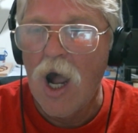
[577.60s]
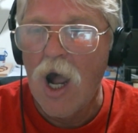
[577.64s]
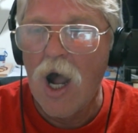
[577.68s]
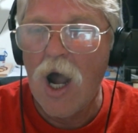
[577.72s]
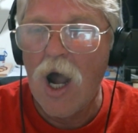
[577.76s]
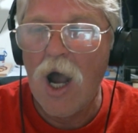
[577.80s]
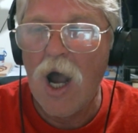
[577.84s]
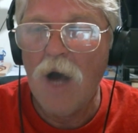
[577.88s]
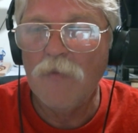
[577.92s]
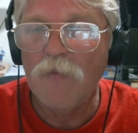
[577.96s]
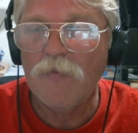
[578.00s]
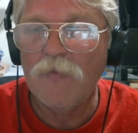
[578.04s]

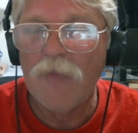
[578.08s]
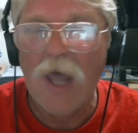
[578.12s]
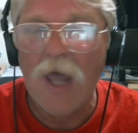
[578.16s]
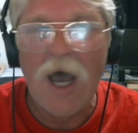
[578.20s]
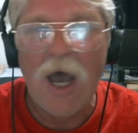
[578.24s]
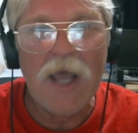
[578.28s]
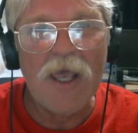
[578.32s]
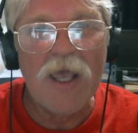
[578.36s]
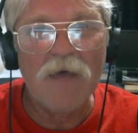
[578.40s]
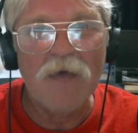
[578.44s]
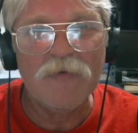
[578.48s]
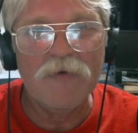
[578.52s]
Um,
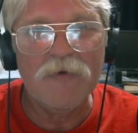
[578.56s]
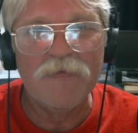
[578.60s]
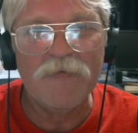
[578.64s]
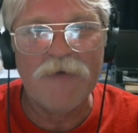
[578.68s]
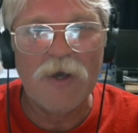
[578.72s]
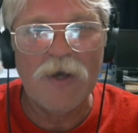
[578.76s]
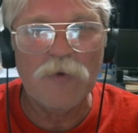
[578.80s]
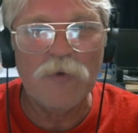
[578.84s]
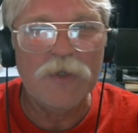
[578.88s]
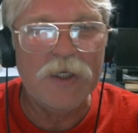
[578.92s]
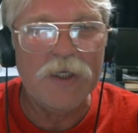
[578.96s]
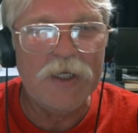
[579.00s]
I haven't
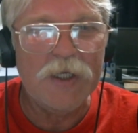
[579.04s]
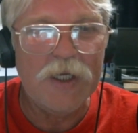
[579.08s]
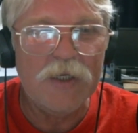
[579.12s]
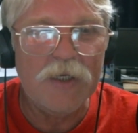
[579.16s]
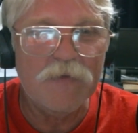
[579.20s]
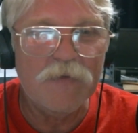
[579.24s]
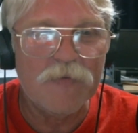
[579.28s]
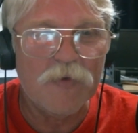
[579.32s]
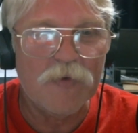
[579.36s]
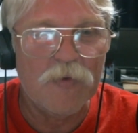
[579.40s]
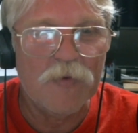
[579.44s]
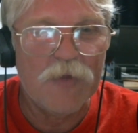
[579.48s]
found a
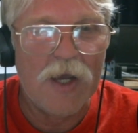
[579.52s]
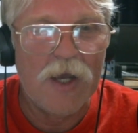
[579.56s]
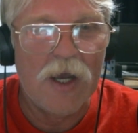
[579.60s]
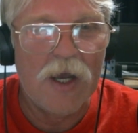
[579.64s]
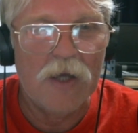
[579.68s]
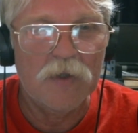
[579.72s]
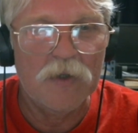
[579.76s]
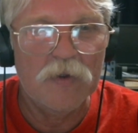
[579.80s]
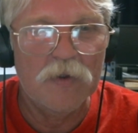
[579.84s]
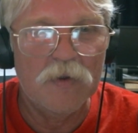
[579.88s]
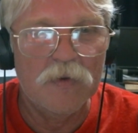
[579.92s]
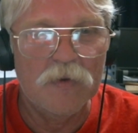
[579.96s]
need for
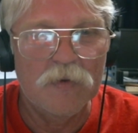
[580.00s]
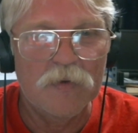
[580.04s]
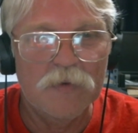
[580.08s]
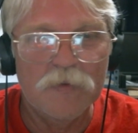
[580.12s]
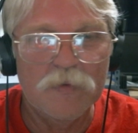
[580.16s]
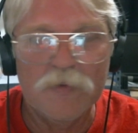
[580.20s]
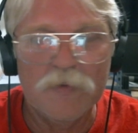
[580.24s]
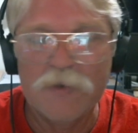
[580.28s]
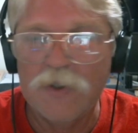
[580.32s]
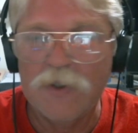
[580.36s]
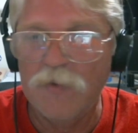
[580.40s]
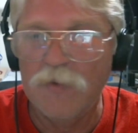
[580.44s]
that,
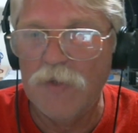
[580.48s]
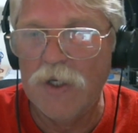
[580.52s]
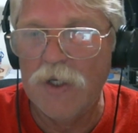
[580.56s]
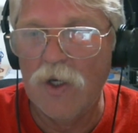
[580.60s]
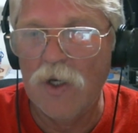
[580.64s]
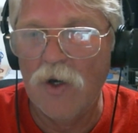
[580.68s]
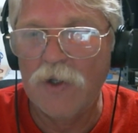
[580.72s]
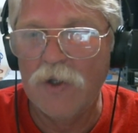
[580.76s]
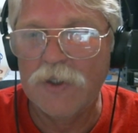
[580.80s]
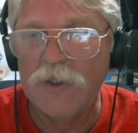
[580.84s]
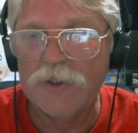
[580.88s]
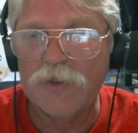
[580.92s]
to be
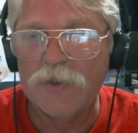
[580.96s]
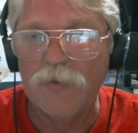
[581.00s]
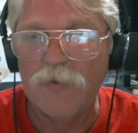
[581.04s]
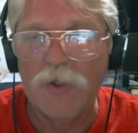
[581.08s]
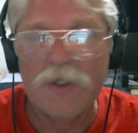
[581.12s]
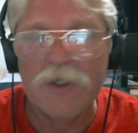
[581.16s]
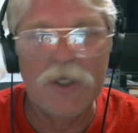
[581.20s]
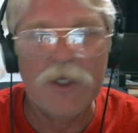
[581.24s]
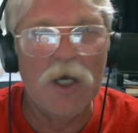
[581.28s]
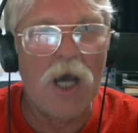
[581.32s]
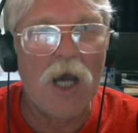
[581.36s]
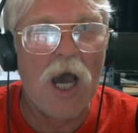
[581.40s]
honest
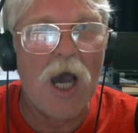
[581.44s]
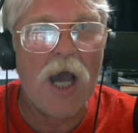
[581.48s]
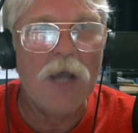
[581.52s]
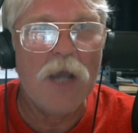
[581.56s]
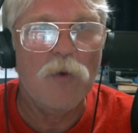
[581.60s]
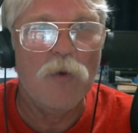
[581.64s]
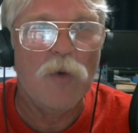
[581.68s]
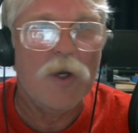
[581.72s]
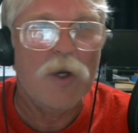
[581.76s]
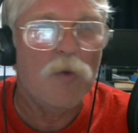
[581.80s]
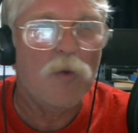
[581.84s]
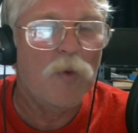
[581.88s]
with you. I
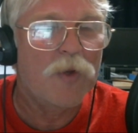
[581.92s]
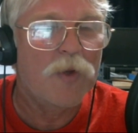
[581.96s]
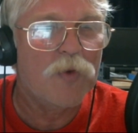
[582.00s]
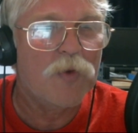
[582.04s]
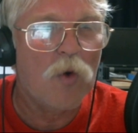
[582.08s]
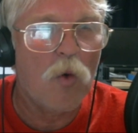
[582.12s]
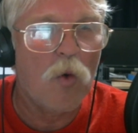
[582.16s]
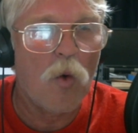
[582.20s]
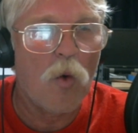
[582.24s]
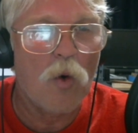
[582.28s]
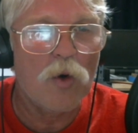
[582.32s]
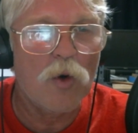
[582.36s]
went with
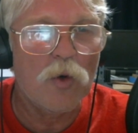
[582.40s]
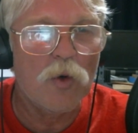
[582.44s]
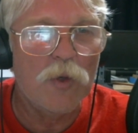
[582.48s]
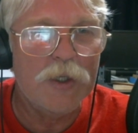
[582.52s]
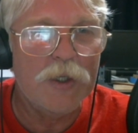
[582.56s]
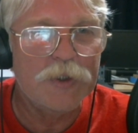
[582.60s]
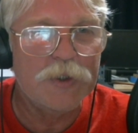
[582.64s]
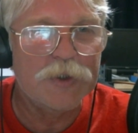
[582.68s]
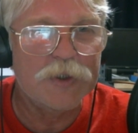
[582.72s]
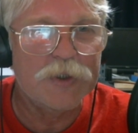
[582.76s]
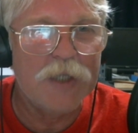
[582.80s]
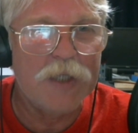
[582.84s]

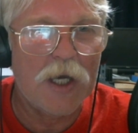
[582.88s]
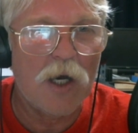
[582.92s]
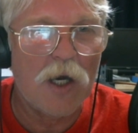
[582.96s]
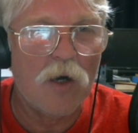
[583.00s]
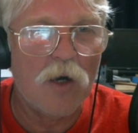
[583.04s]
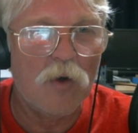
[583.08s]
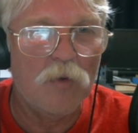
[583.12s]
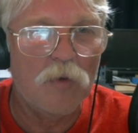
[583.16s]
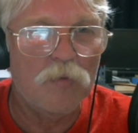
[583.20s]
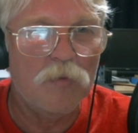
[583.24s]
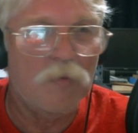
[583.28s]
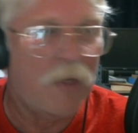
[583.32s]
quarter-inch
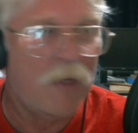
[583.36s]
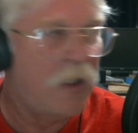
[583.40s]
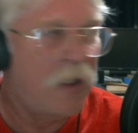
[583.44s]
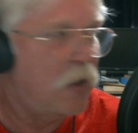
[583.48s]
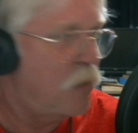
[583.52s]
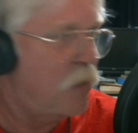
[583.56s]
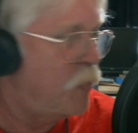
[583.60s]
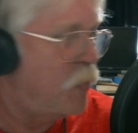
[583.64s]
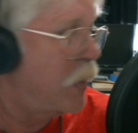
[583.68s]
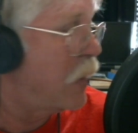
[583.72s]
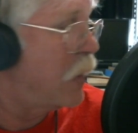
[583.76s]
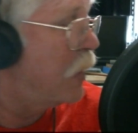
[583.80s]
dowel,
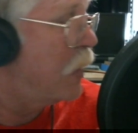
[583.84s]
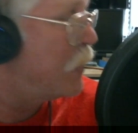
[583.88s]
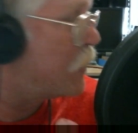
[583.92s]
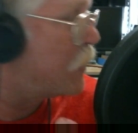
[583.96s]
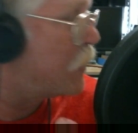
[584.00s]
mainly because